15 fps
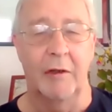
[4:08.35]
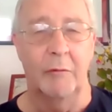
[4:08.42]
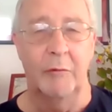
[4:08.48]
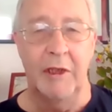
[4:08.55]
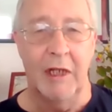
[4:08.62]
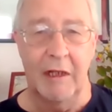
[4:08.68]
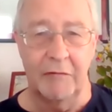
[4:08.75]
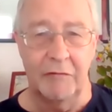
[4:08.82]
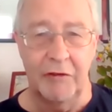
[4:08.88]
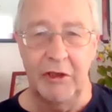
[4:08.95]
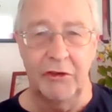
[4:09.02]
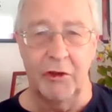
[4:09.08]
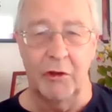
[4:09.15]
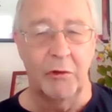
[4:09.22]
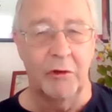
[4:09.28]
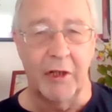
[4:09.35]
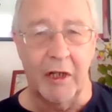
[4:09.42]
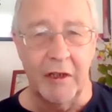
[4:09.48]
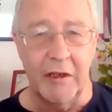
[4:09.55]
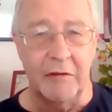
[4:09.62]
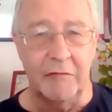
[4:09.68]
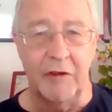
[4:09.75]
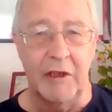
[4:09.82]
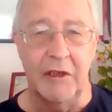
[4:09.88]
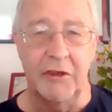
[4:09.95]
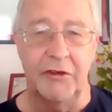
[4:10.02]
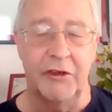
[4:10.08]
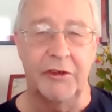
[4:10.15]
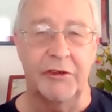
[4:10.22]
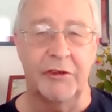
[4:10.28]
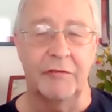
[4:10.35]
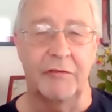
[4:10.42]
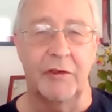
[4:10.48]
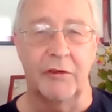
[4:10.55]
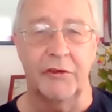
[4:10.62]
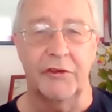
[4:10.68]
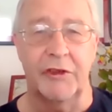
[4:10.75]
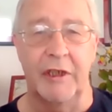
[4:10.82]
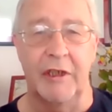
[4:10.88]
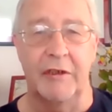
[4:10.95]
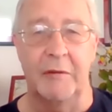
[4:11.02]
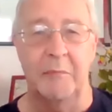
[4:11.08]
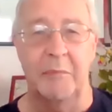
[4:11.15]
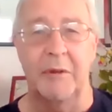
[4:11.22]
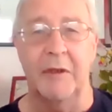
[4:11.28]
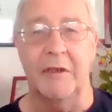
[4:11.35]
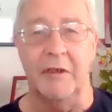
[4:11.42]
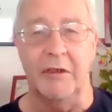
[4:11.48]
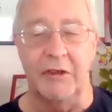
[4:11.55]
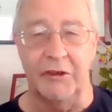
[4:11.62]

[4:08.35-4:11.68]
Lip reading: We have these old iron villages, of course, here in Britain,